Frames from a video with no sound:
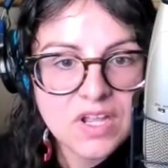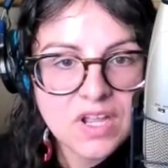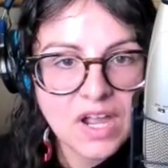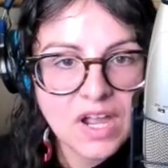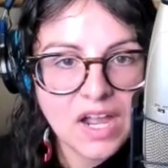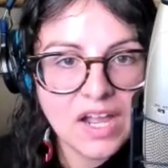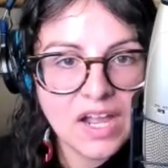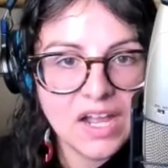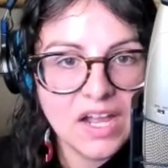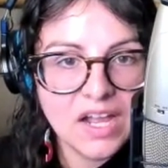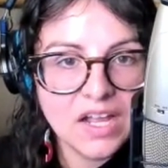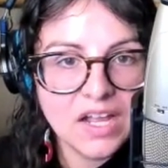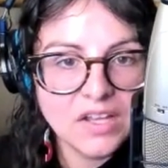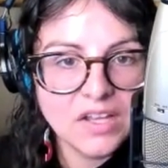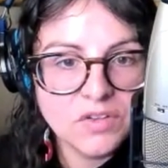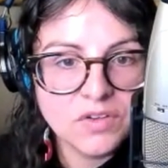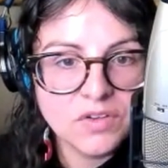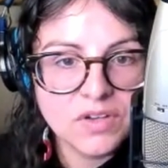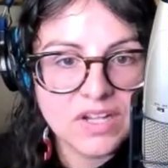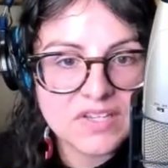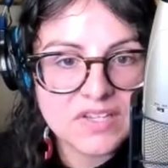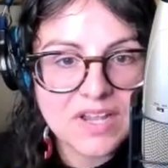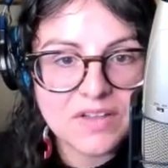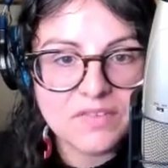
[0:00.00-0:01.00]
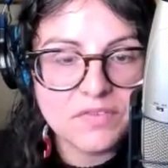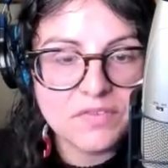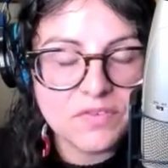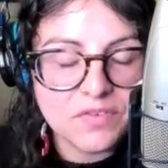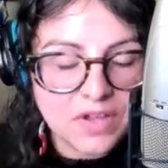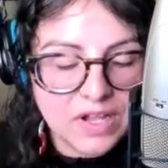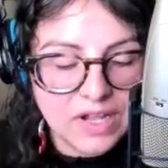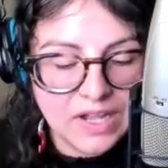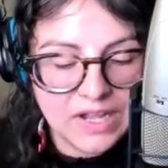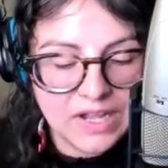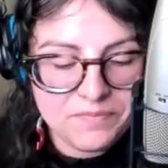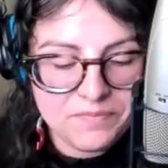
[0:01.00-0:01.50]
You guys have,
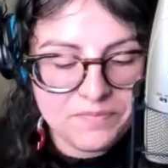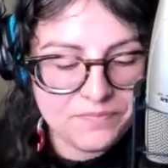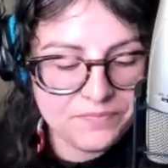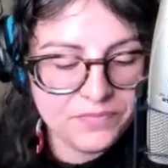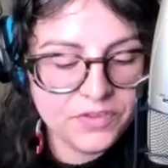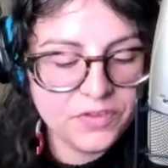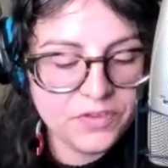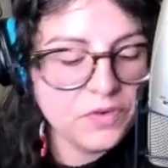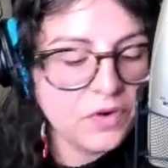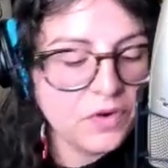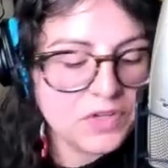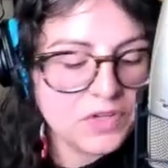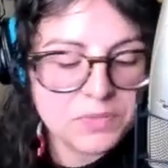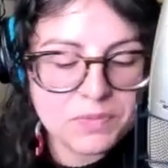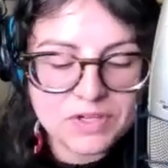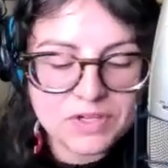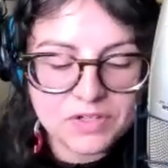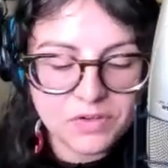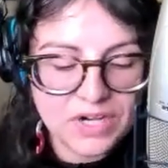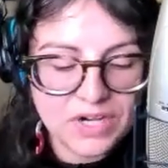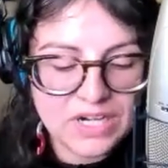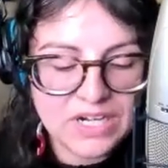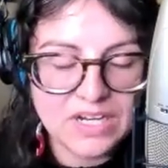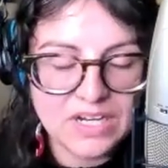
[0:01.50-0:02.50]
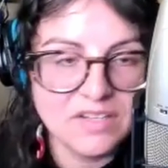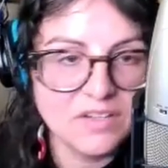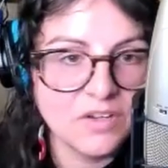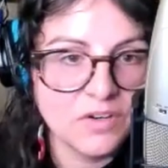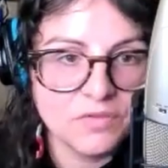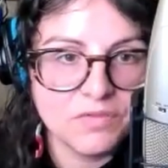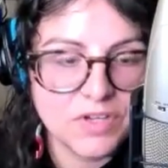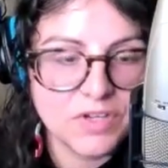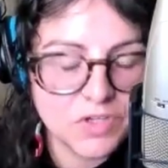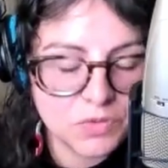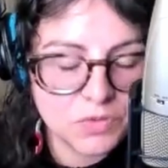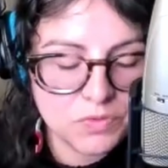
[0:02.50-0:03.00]
you've always been great at your
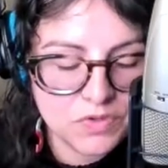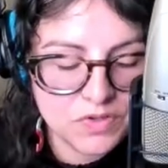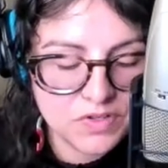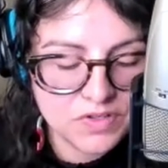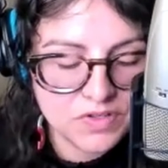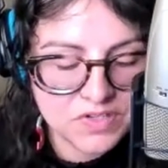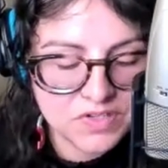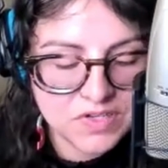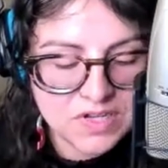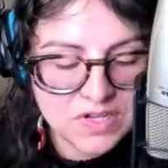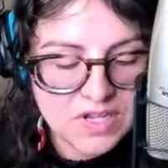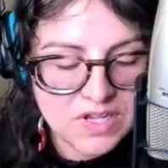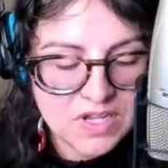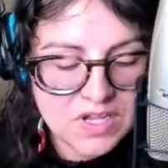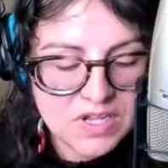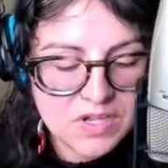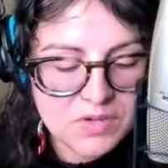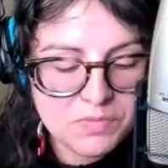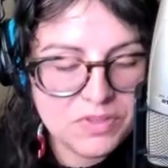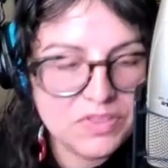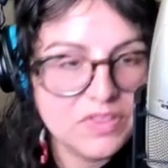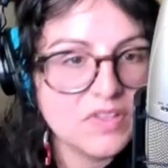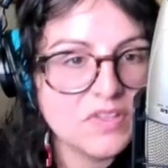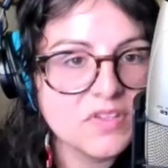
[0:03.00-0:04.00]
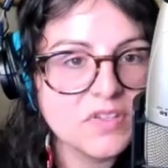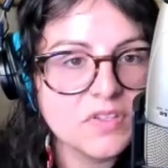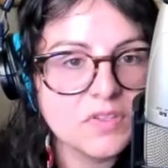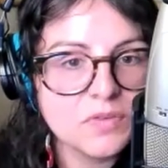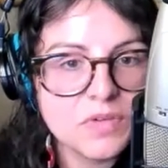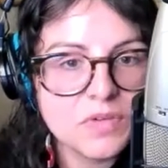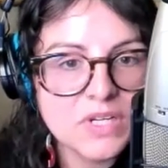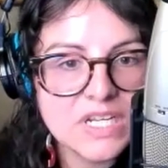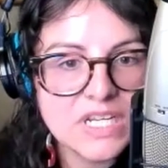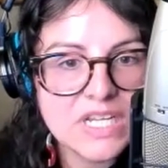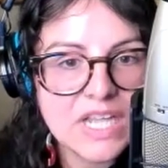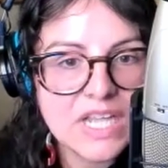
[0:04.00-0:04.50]
visuals, but this
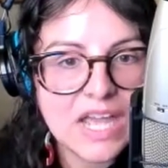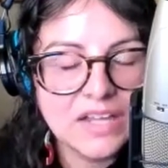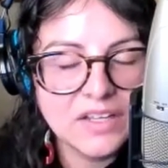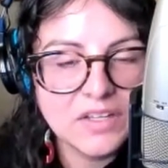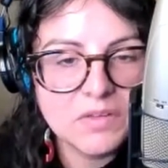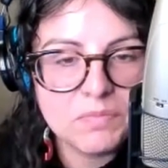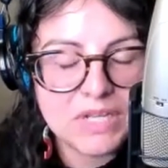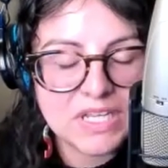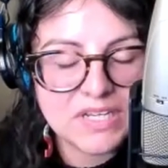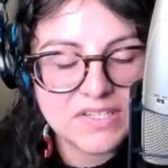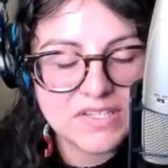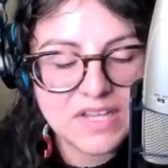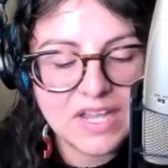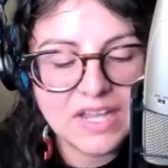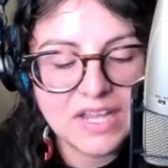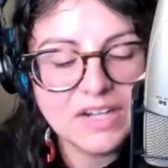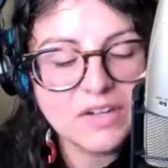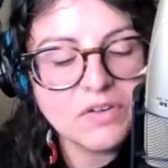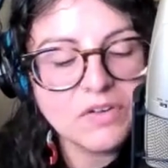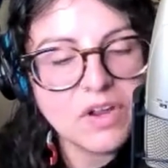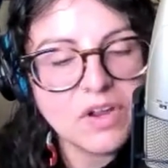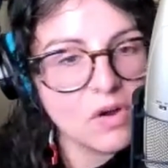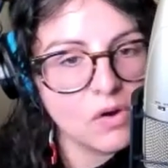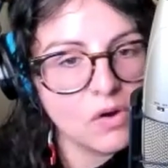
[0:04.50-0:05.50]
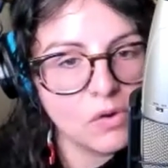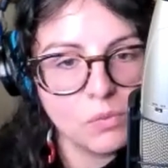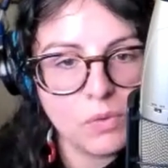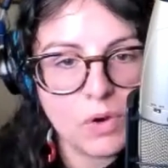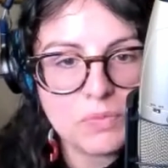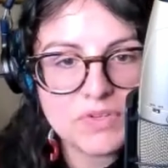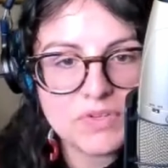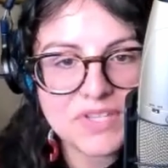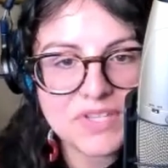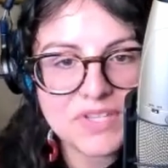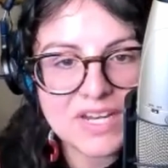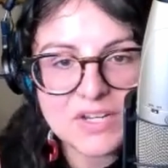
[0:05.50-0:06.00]
3D element, I don't know. What
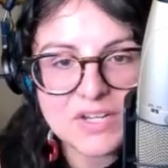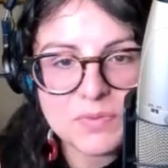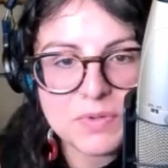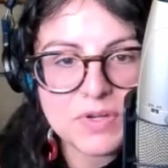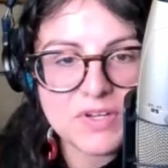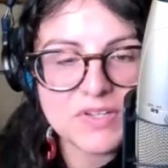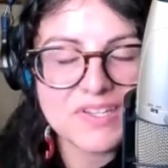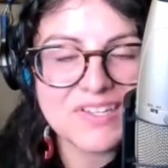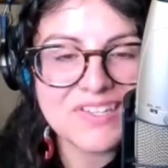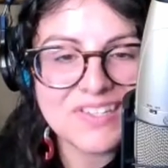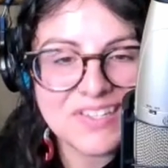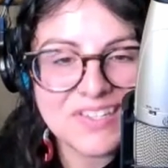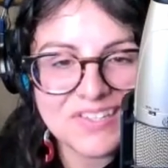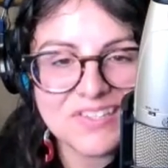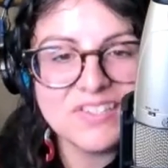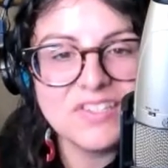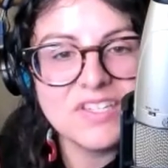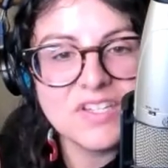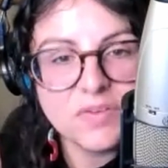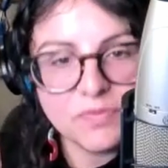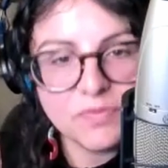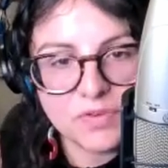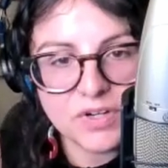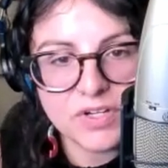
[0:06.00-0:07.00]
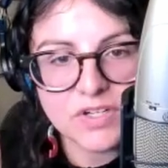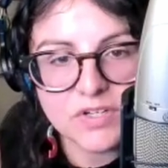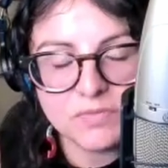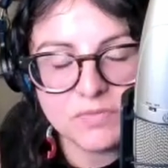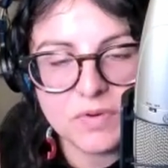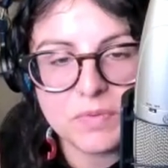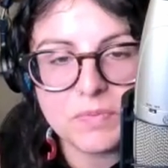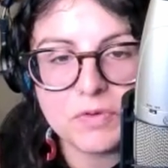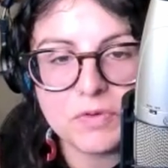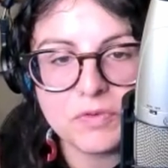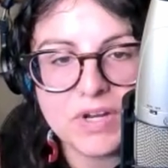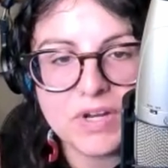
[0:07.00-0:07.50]
was that experience? Because it's different
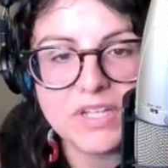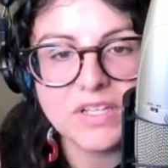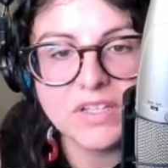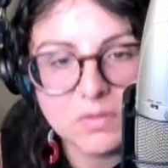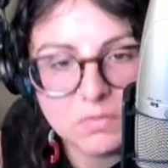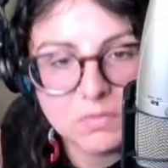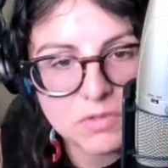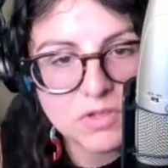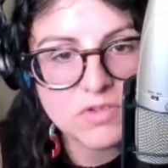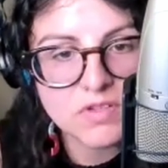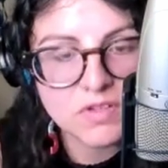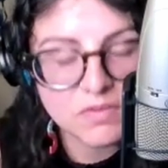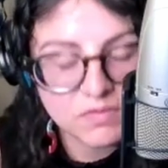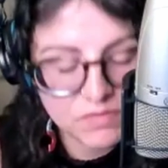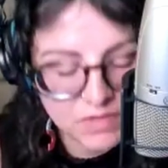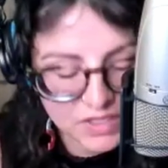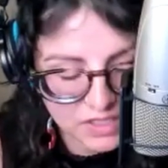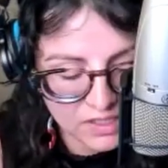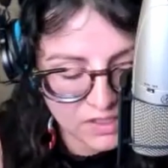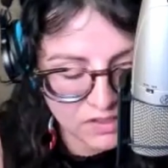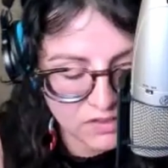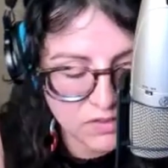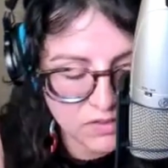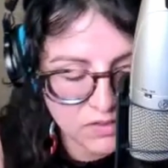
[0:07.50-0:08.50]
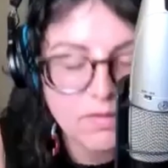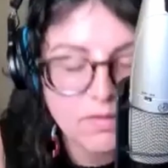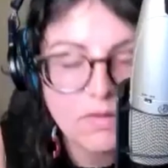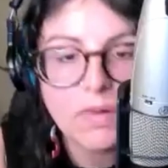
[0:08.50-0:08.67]
from a regular music video.